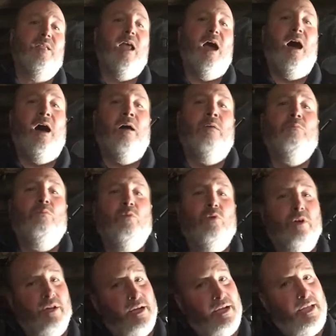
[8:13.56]

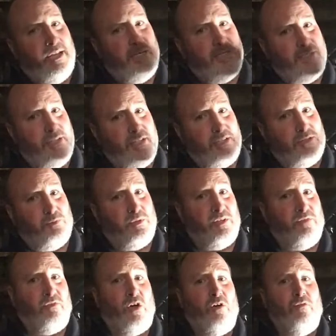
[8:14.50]
We're going to get into this with
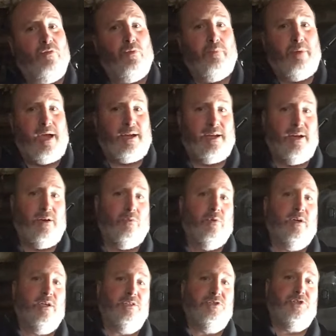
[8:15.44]
the Volvo back here.
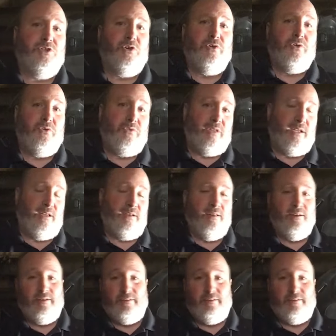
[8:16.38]
We're going to show you that,